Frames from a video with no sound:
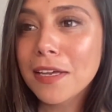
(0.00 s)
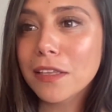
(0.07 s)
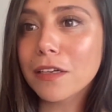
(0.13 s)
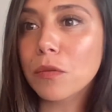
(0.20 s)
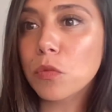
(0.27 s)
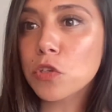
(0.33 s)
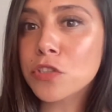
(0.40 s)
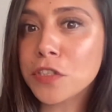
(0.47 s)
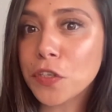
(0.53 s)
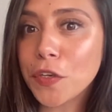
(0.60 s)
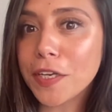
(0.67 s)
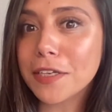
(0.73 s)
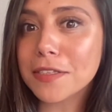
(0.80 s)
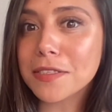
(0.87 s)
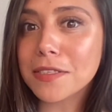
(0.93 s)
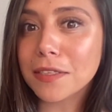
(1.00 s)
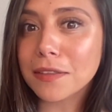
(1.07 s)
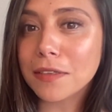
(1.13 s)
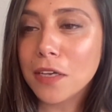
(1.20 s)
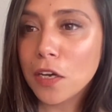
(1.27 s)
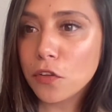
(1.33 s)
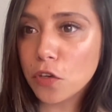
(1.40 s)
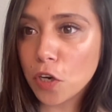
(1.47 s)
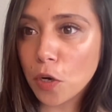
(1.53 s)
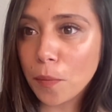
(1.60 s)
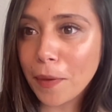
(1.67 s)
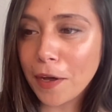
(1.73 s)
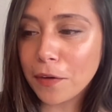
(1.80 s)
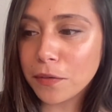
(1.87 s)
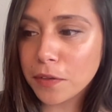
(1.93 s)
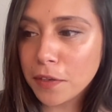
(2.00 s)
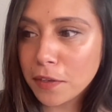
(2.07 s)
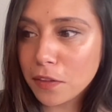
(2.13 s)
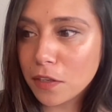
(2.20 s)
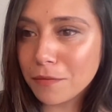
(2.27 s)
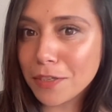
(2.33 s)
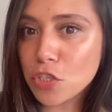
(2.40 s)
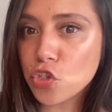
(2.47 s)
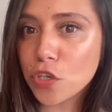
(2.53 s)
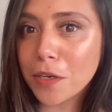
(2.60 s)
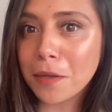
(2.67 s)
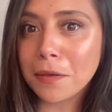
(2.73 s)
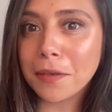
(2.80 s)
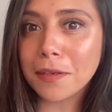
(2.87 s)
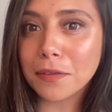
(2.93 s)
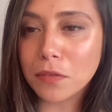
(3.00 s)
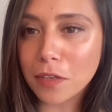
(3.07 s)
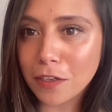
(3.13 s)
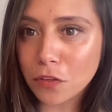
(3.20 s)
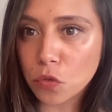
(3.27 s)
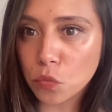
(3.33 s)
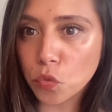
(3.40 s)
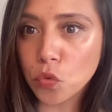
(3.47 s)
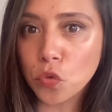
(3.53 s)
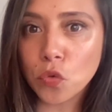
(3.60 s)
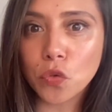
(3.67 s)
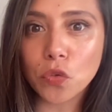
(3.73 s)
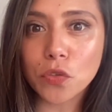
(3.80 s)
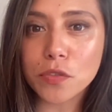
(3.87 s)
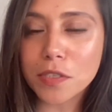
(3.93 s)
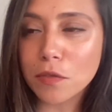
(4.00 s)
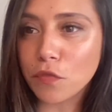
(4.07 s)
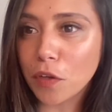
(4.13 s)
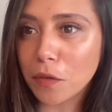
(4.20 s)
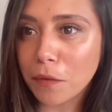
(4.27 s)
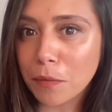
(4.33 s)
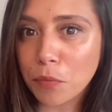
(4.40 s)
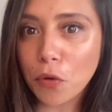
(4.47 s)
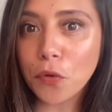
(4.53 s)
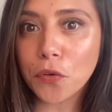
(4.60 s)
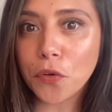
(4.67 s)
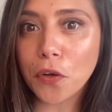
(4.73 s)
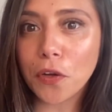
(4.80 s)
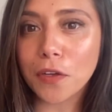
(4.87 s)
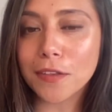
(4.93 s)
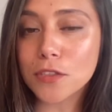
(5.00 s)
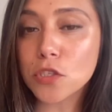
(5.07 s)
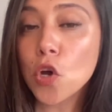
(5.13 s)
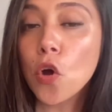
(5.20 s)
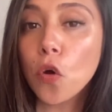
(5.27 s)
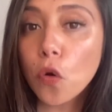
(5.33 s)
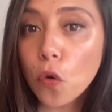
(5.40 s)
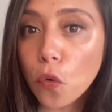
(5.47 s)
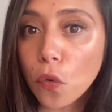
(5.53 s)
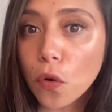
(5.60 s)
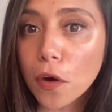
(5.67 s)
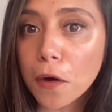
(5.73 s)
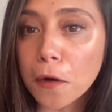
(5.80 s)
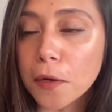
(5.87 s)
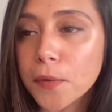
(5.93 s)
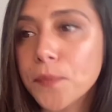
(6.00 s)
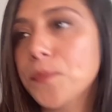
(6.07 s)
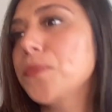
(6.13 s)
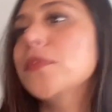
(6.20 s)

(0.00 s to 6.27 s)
They're more serious, and they're about the mission and the rules and following protocols. Or